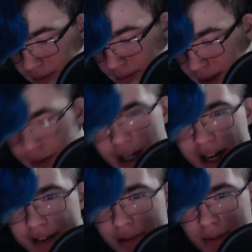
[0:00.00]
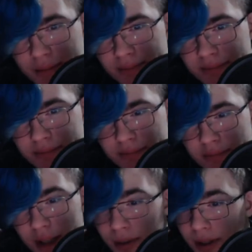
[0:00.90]
I don't have one.
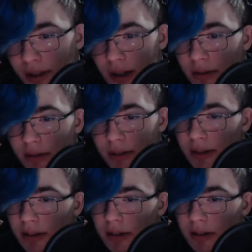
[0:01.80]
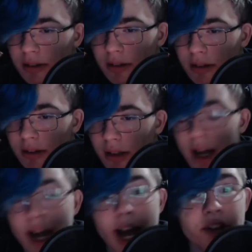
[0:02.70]
I really don't.
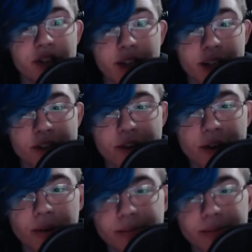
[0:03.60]
Actually, yes, I do.